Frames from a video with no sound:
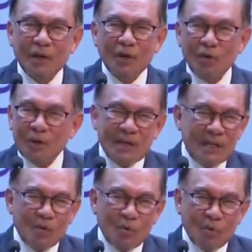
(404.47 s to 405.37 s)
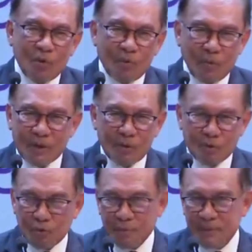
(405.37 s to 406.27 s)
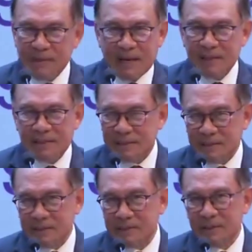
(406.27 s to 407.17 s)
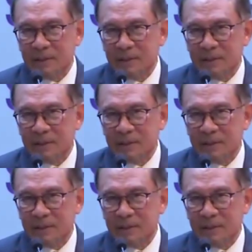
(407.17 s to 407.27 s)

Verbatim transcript: not ego of one or two personalities.